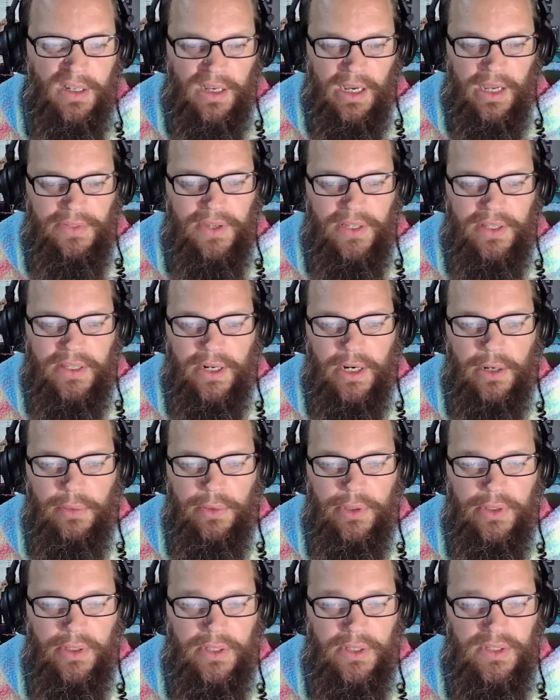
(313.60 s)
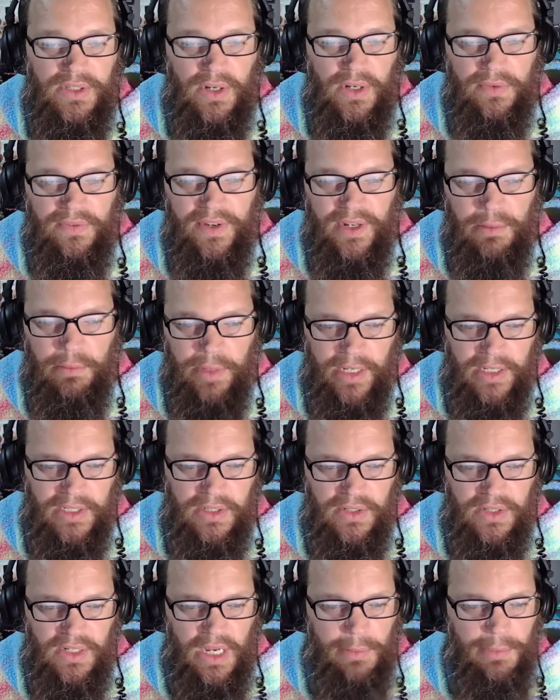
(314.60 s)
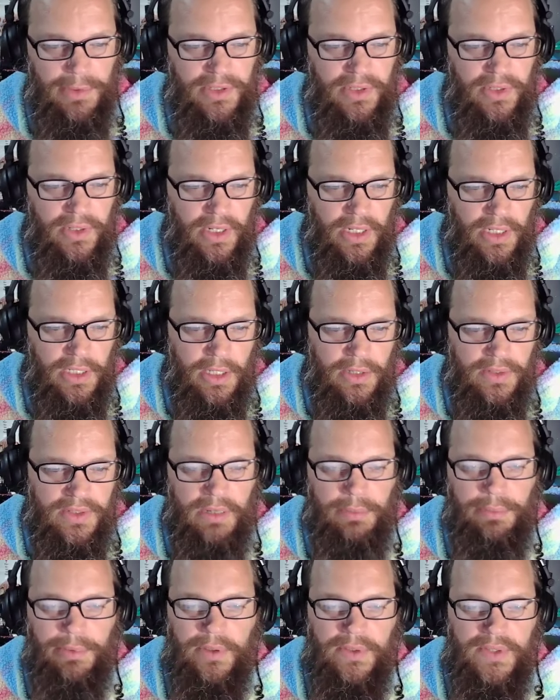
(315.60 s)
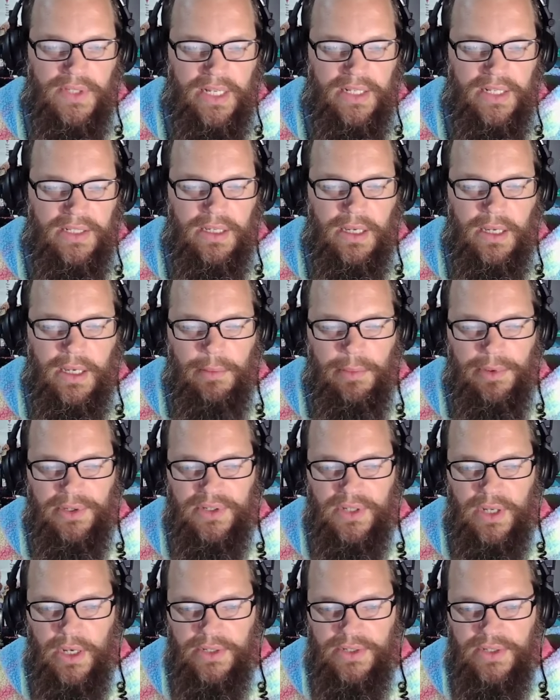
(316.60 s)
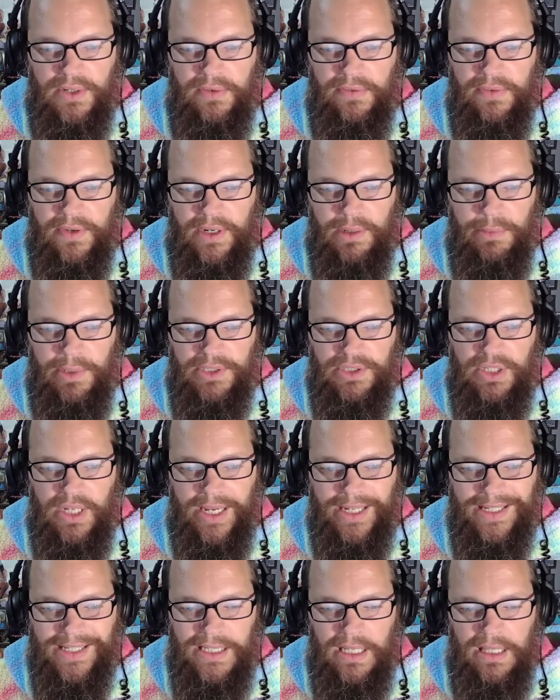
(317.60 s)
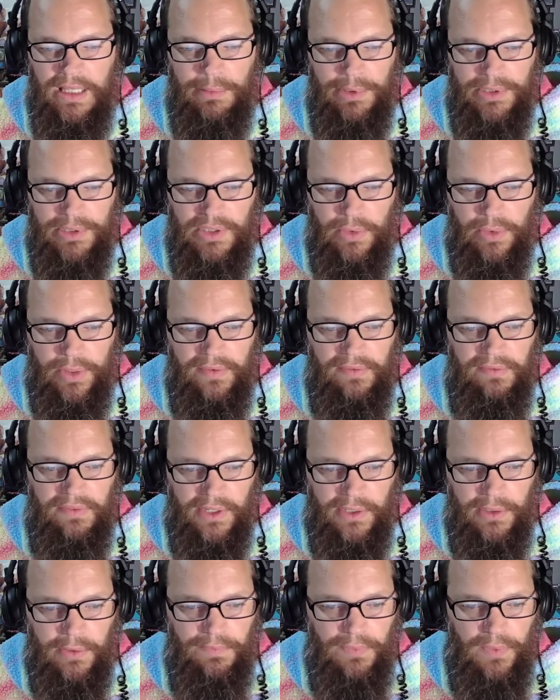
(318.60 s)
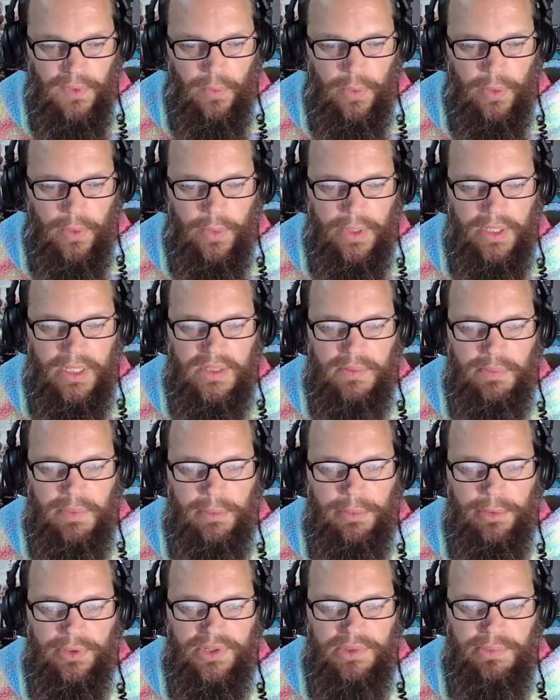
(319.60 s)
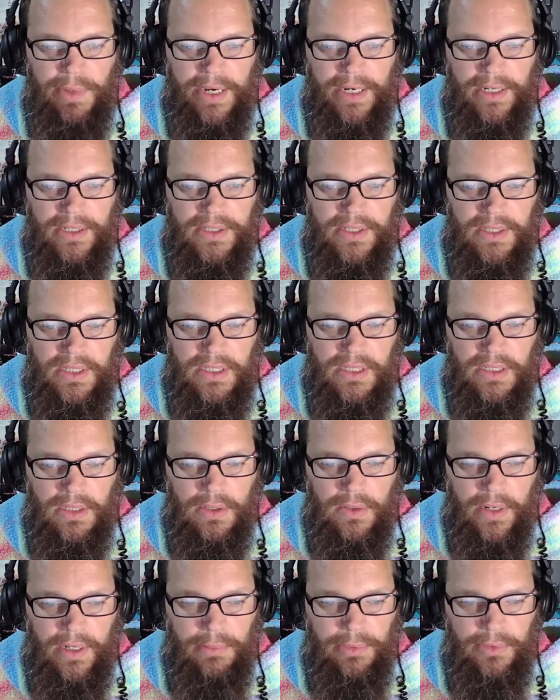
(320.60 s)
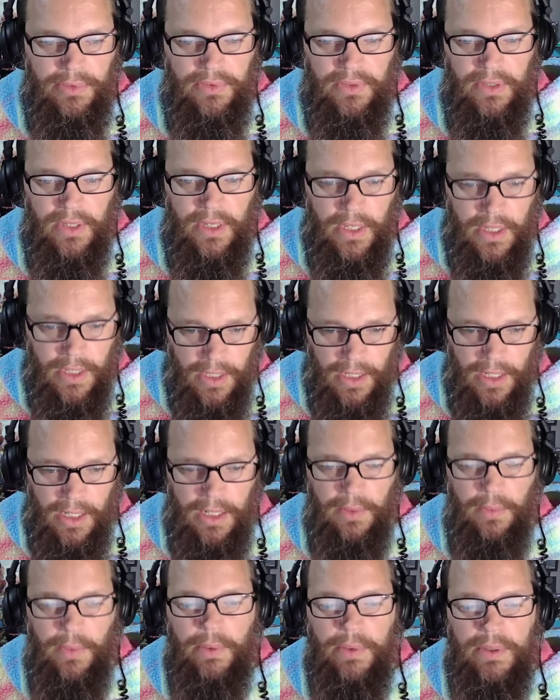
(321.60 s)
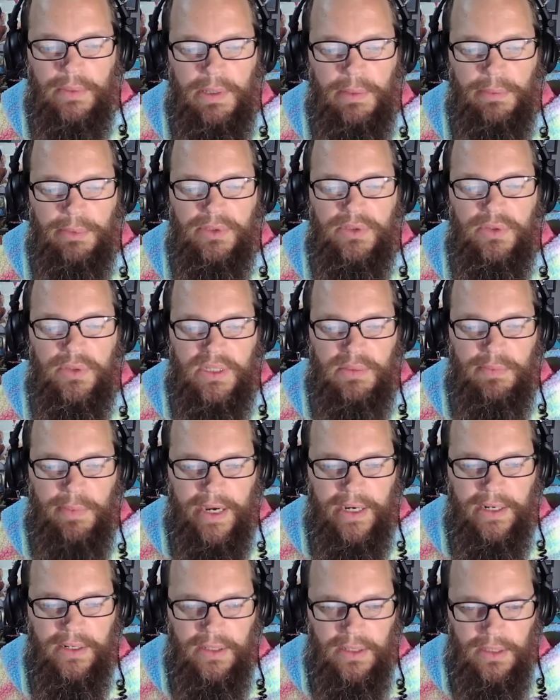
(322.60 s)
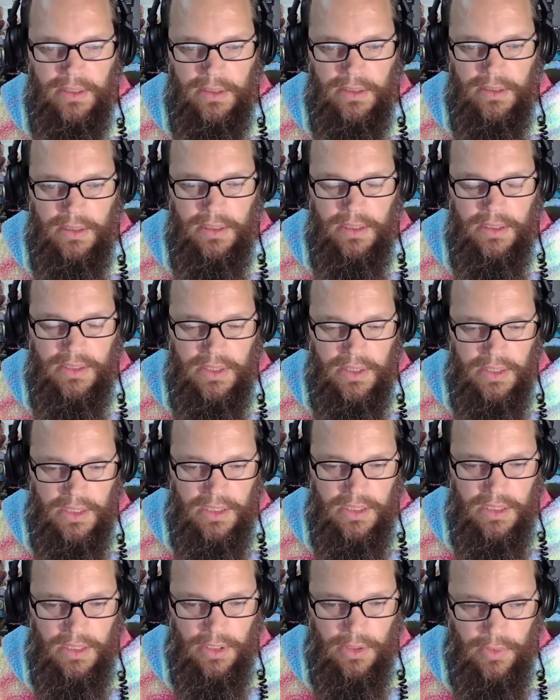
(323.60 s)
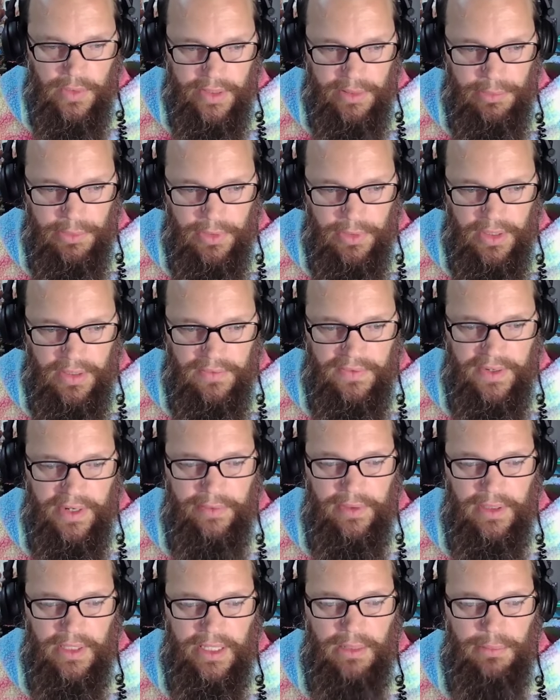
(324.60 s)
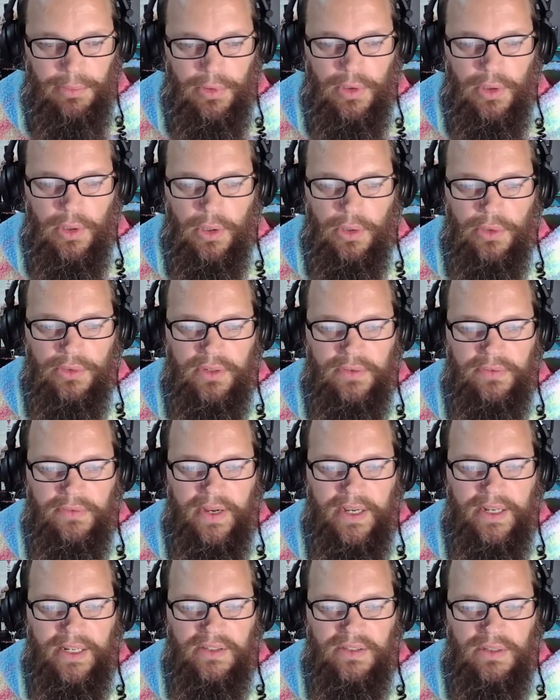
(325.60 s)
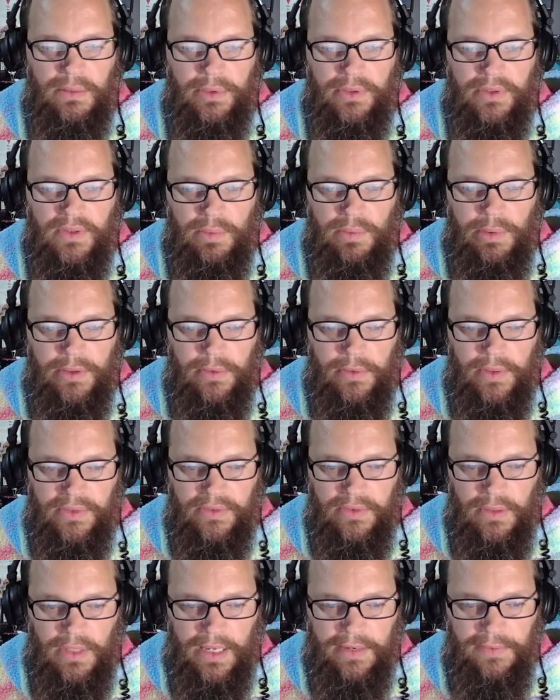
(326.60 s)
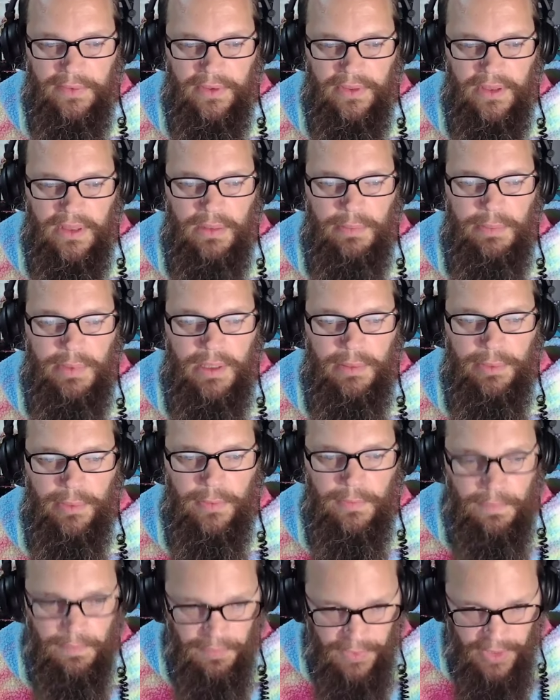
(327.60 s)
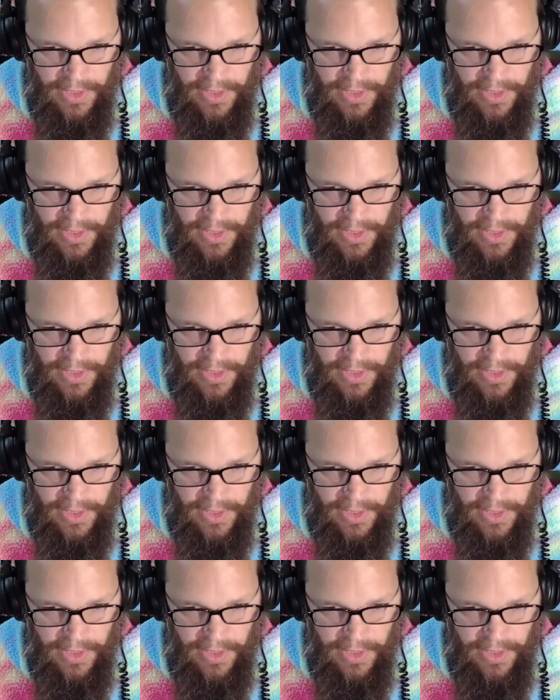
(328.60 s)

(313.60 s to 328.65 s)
I think that our reunions are very mixed. There's an opportunity to close up loose ends, but there's also very much a celebratory feel. We witness people aspire to these incredibles. Uh, we want people to aspire th- uh, to these incredible and very relatable goals of finding someone to spend the rest of their life with and the people.